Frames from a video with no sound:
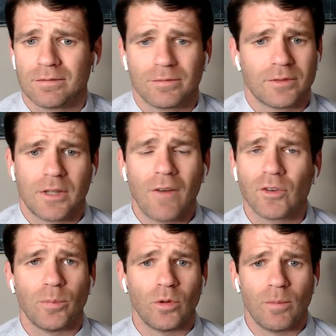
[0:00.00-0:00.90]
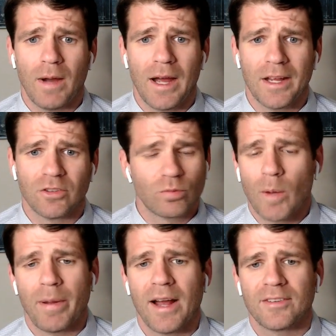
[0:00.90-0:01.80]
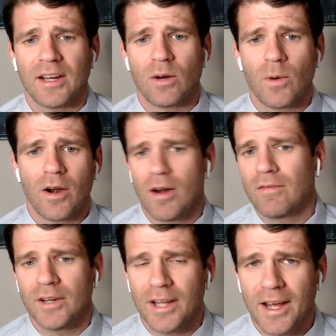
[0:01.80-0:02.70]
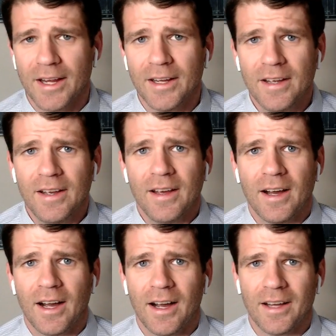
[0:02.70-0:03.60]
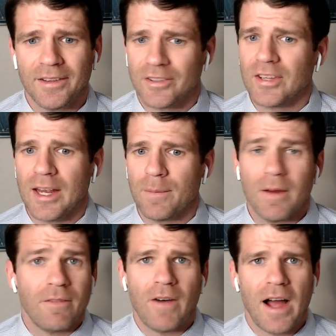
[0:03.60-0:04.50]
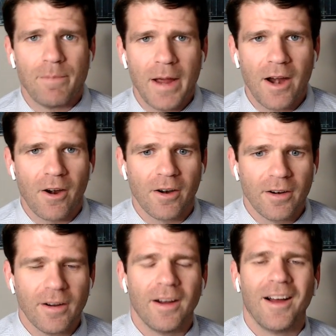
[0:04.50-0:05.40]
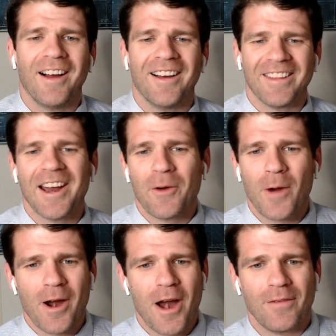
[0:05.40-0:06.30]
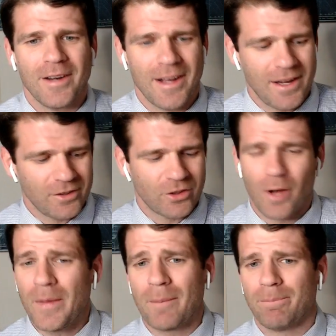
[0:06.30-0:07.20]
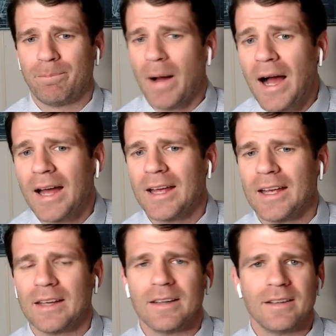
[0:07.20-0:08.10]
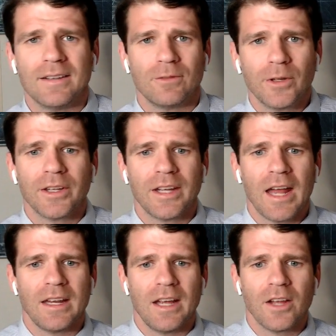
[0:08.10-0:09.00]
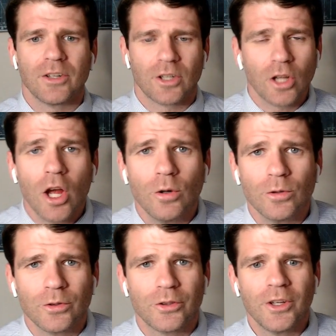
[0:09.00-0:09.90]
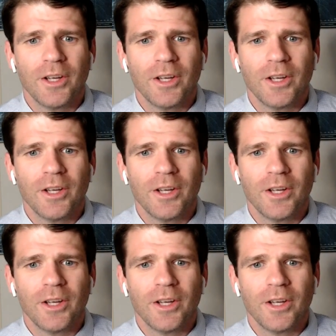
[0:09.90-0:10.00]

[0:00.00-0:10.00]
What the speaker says: comfortable in my sweatpants that I wear every day, the same 5 pair that I wear every day. So I'm not buying really any other clothes